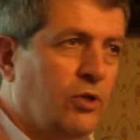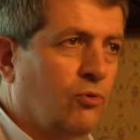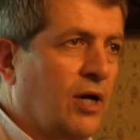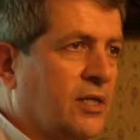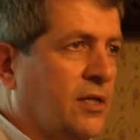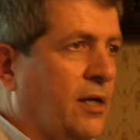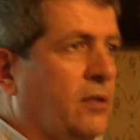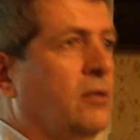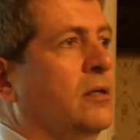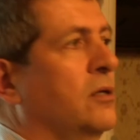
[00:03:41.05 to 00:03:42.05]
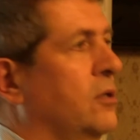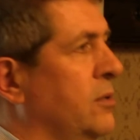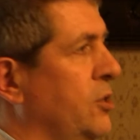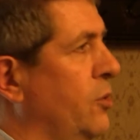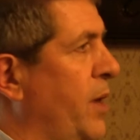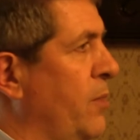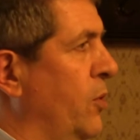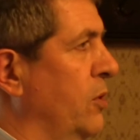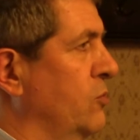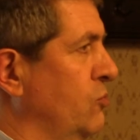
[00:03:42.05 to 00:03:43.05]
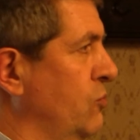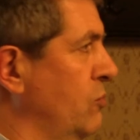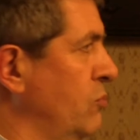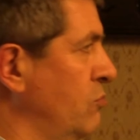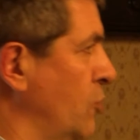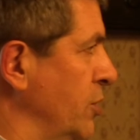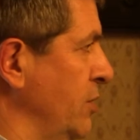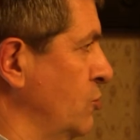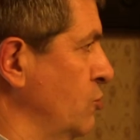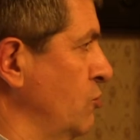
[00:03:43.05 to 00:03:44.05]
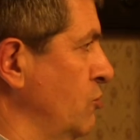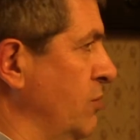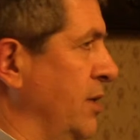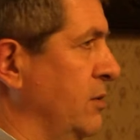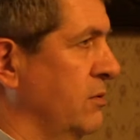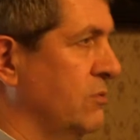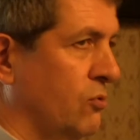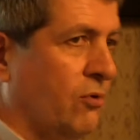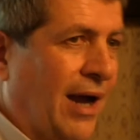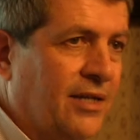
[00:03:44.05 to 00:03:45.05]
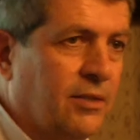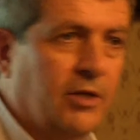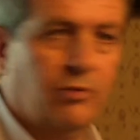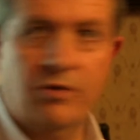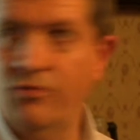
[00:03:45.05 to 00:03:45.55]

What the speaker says: do extend in the paper to more than two and to asymmetric